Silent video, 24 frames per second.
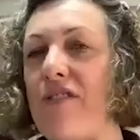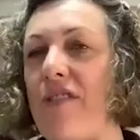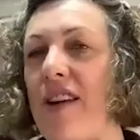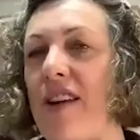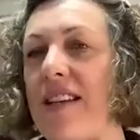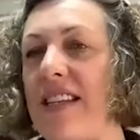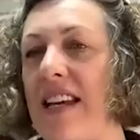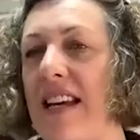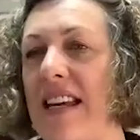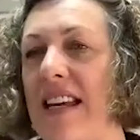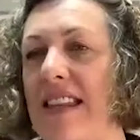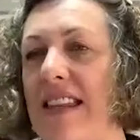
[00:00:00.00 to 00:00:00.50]

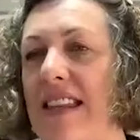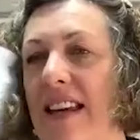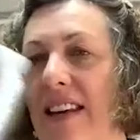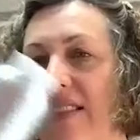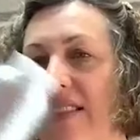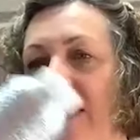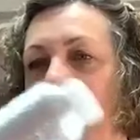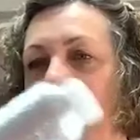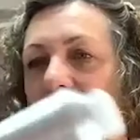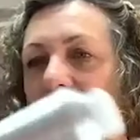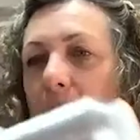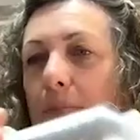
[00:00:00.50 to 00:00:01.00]
threads, you either
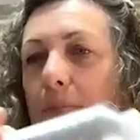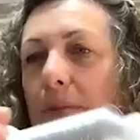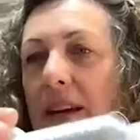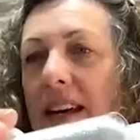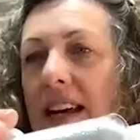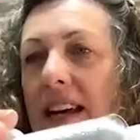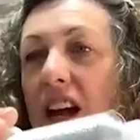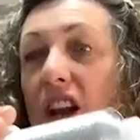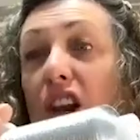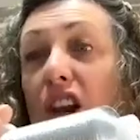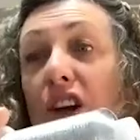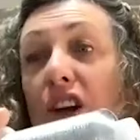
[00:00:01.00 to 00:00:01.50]
they can
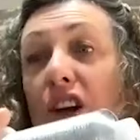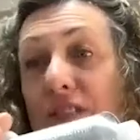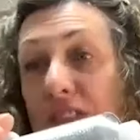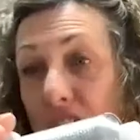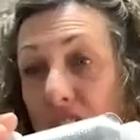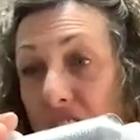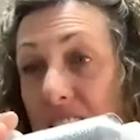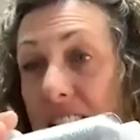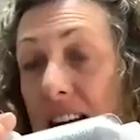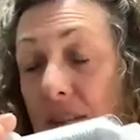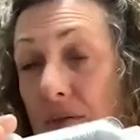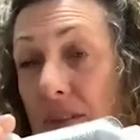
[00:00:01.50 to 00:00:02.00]
be a love
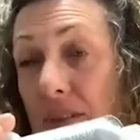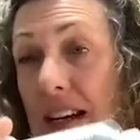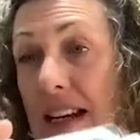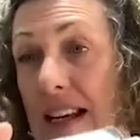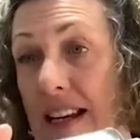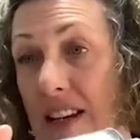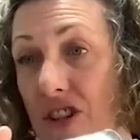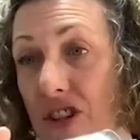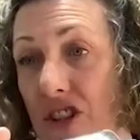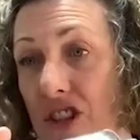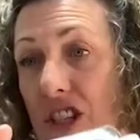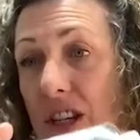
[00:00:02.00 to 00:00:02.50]
or hate
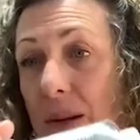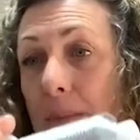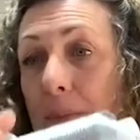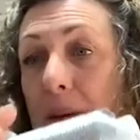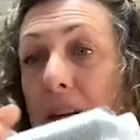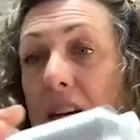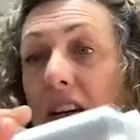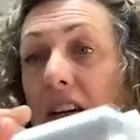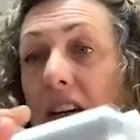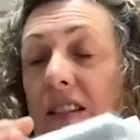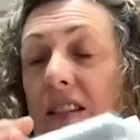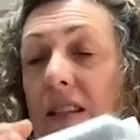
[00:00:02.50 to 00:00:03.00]
relationship
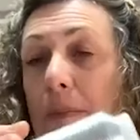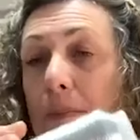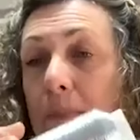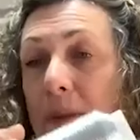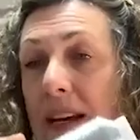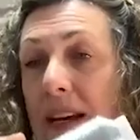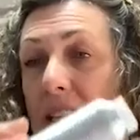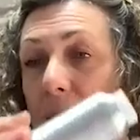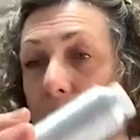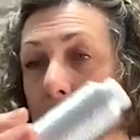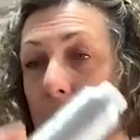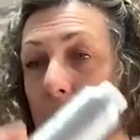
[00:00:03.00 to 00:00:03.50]
because the
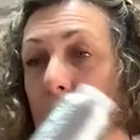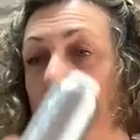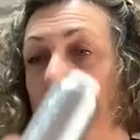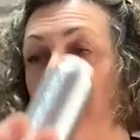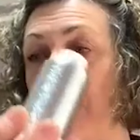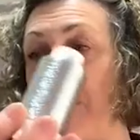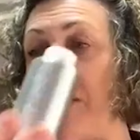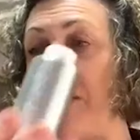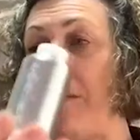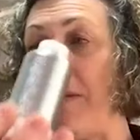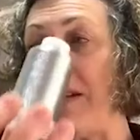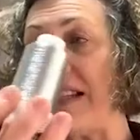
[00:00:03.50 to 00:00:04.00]
biggest problem
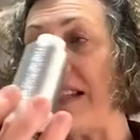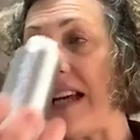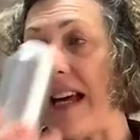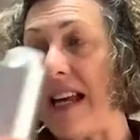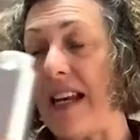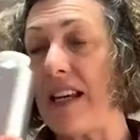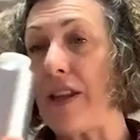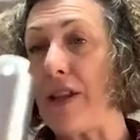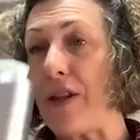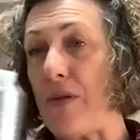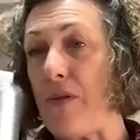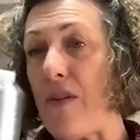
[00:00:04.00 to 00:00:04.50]
with a
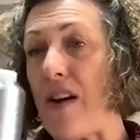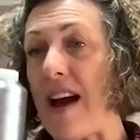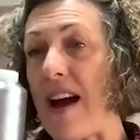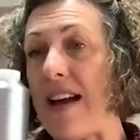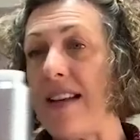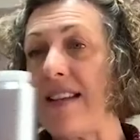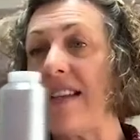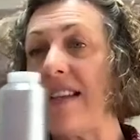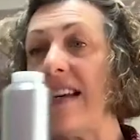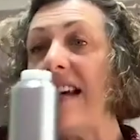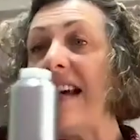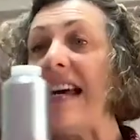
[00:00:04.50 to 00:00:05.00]
metallic
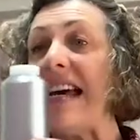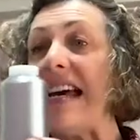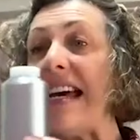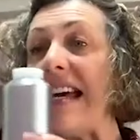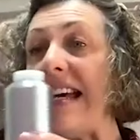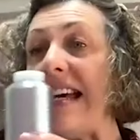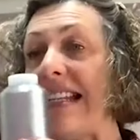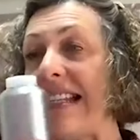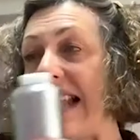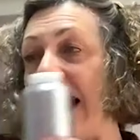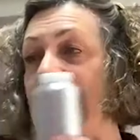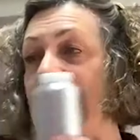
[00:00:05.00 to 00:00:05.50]
thread is